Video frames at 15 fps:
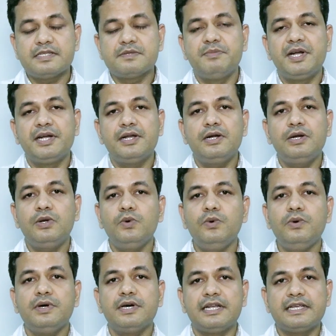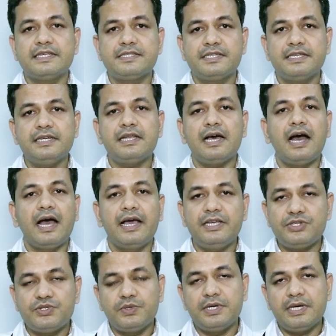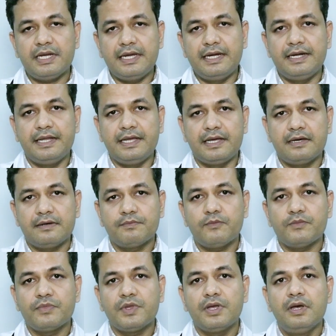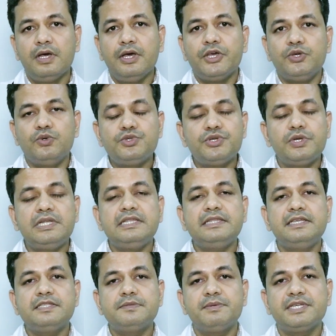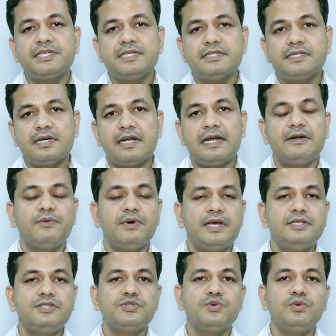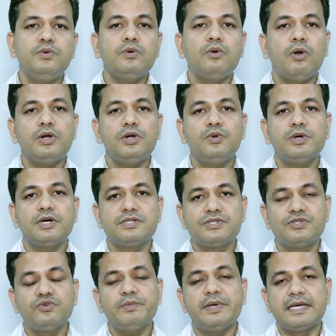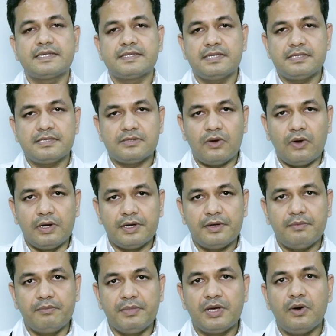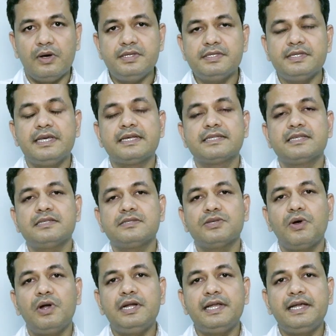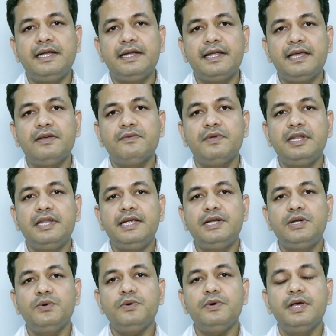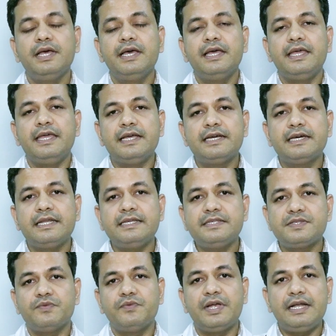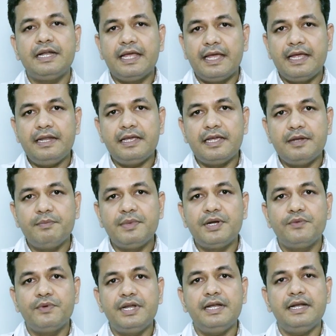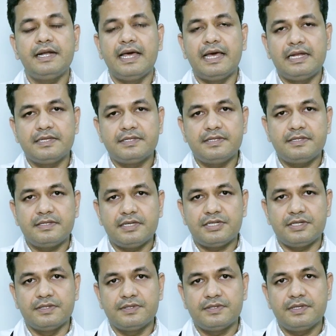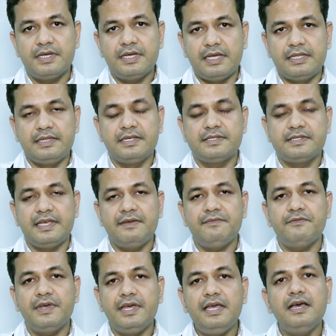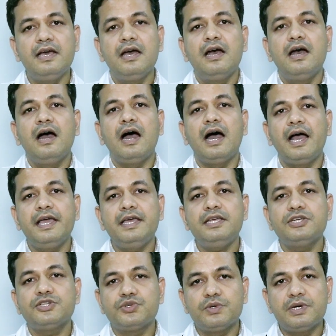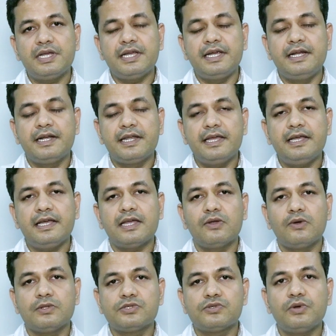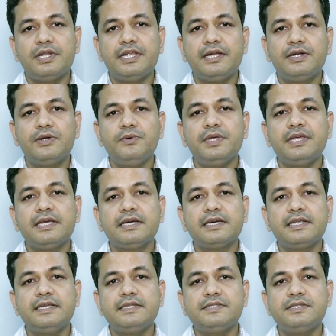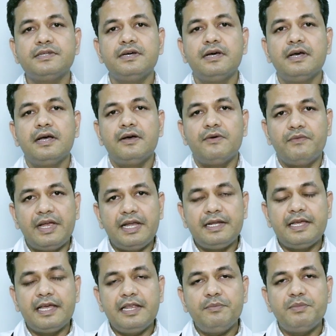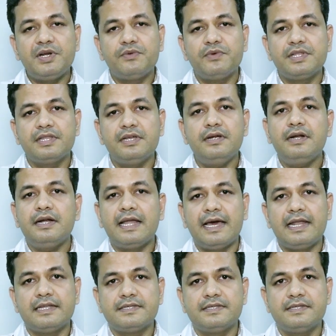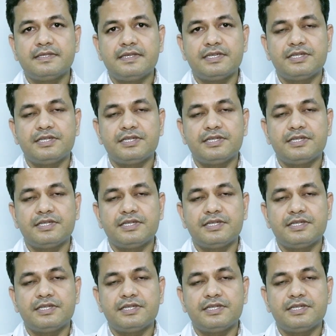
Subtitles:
it is better to restrict high sugar intake. Usually these patients are advised to not to consume excess salt because excess salt intake will lead to increased weight gain in between dialysis sessions. In the same way, high sugar intake can also lead to increased weight gain between the dialysis